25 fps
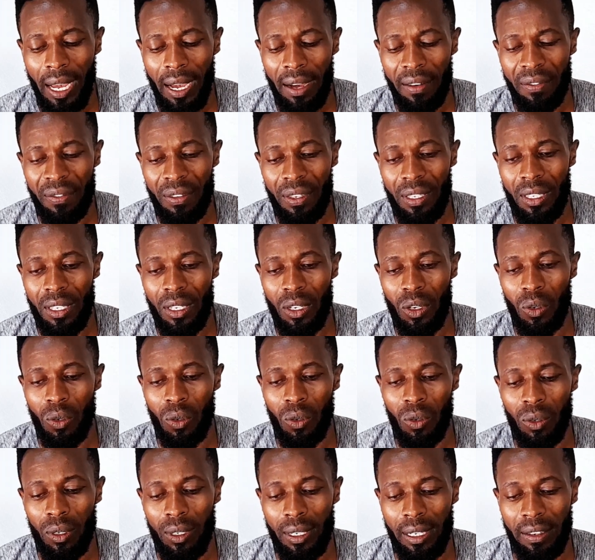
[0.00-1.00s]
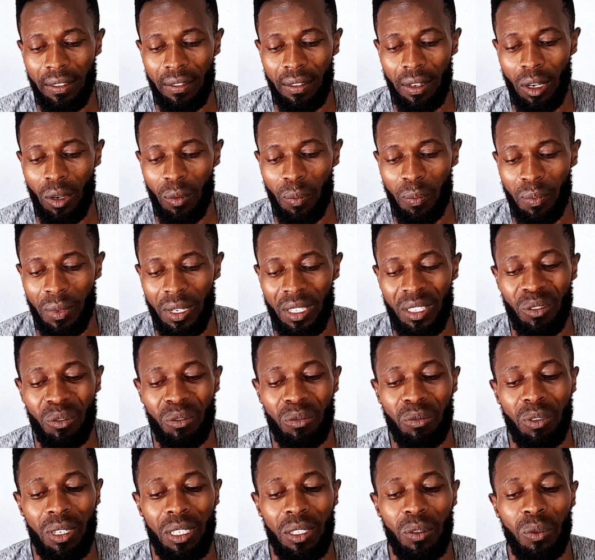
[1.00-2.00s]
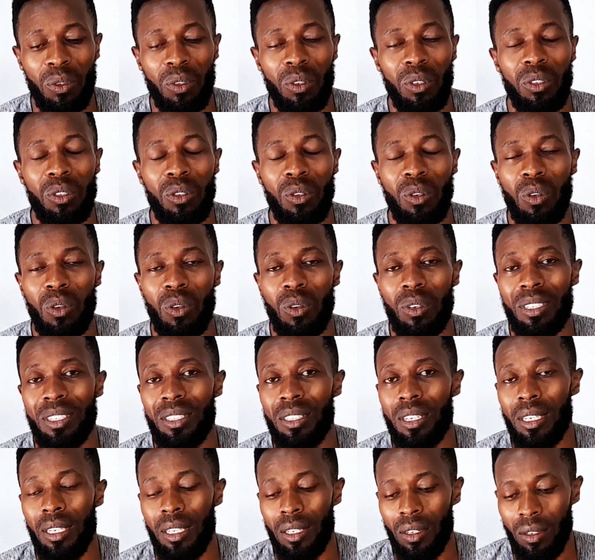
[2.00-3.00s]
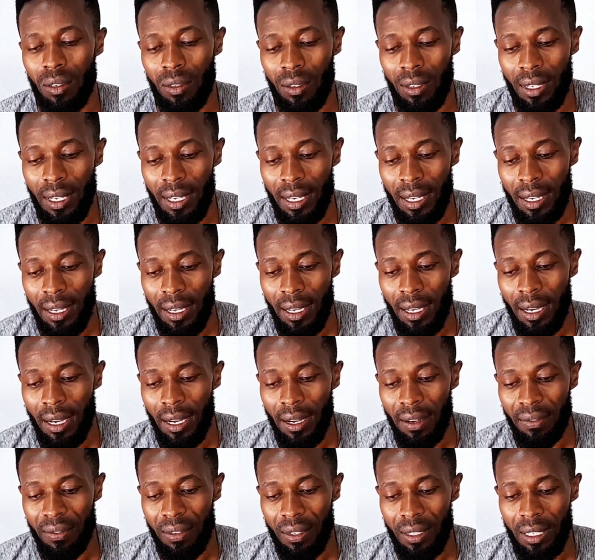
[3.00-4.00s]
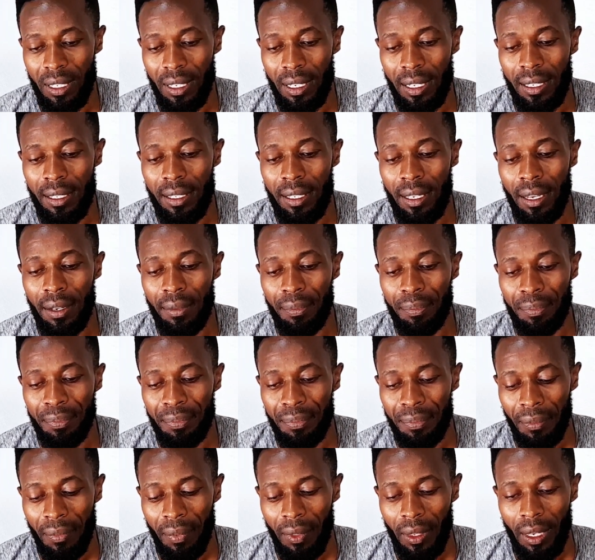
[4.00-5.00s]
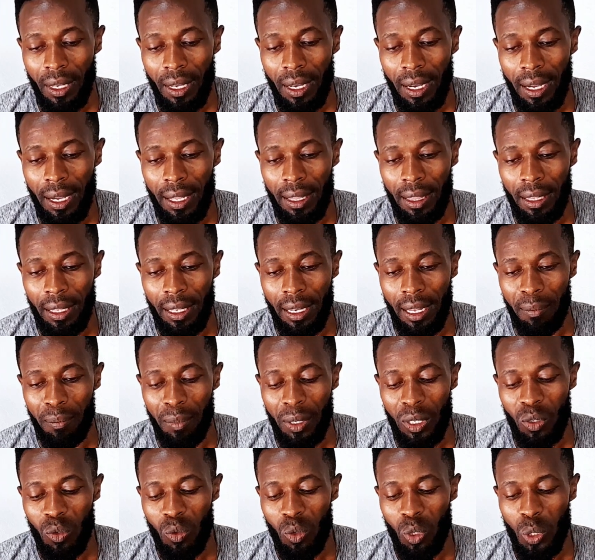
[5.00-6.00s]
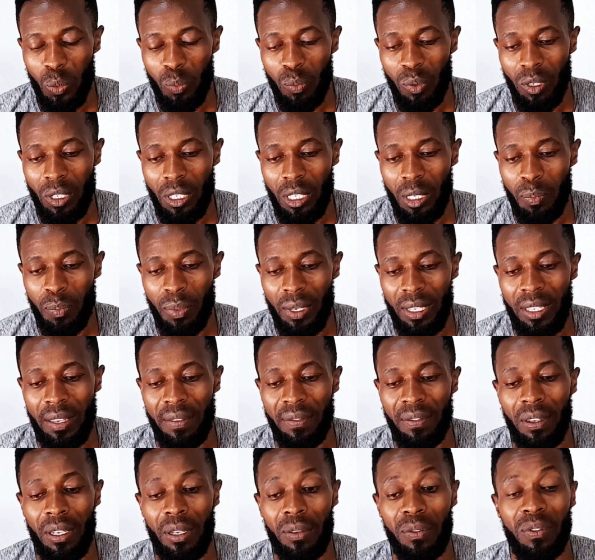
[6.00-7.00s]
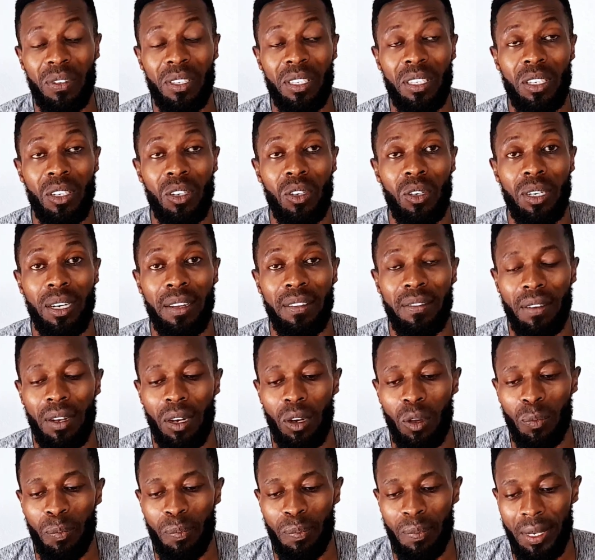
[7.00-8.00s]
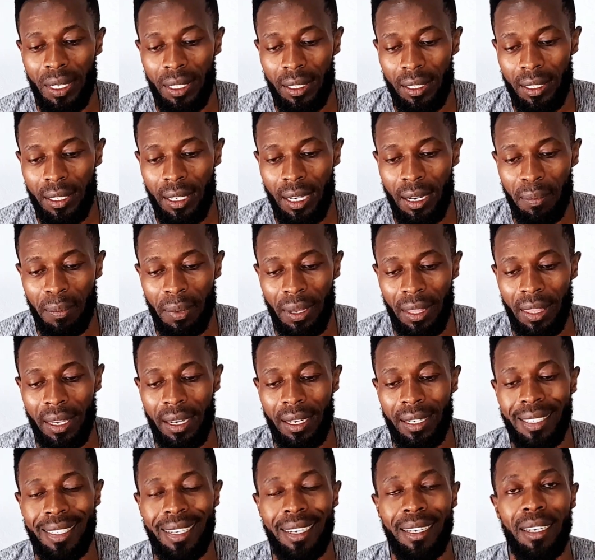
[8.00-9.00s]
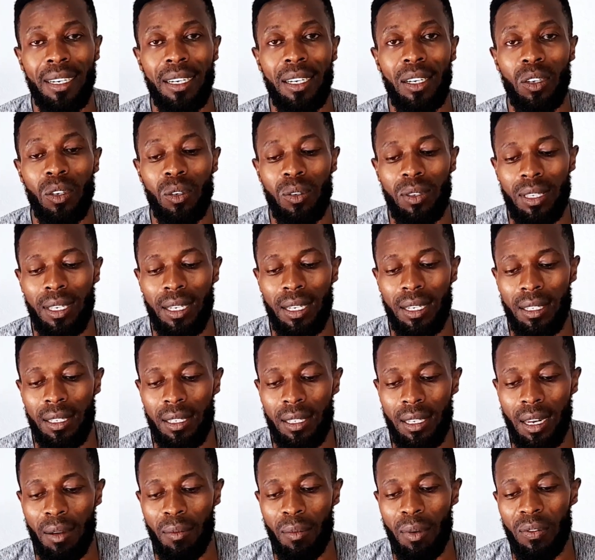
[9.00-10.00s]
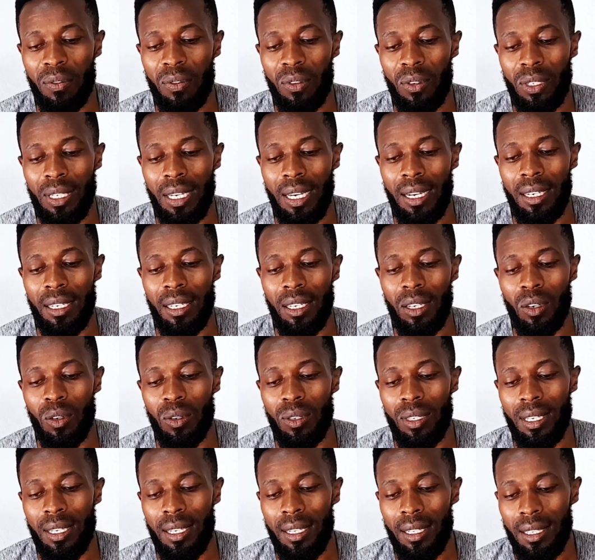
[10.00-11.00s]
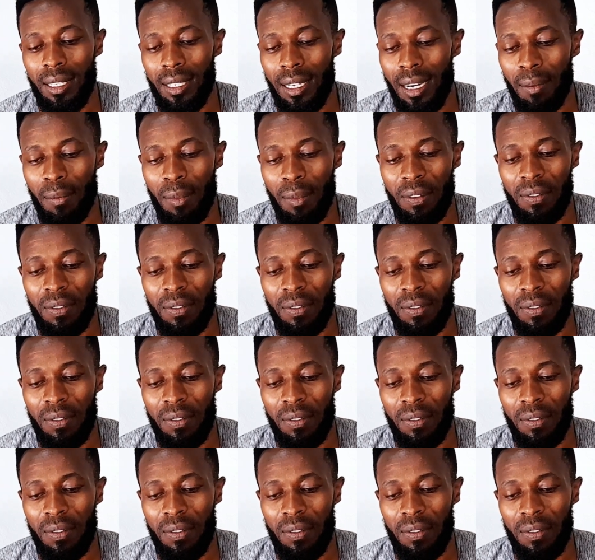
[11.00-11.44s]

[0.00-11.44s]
physical development, what we also call general fitness, yeah. Number two, sport-specific physical development. Number three, technical skills. Number four, tactical skills. Number